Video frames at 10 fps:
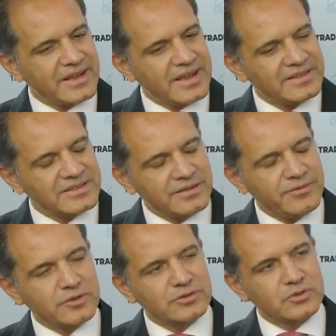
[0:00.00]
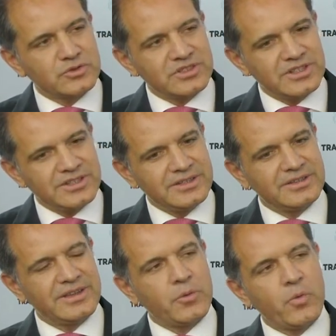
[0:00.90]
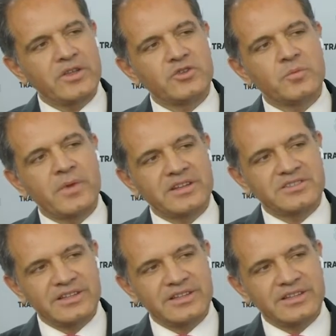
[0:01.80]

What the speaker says: it's difficult to see the way you manage